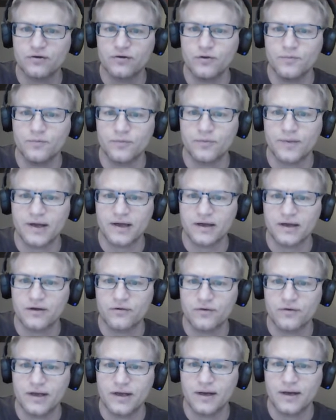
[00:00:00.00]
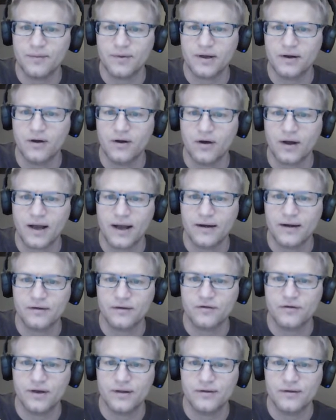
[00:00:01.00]
group. We'll make it green. I'm getting all kinds
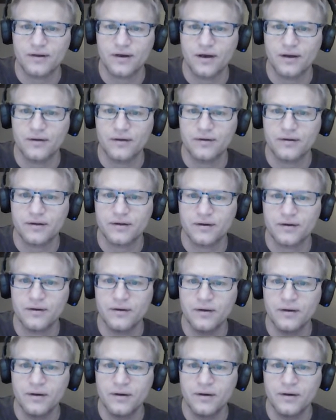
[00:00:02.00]
of crazy colors here.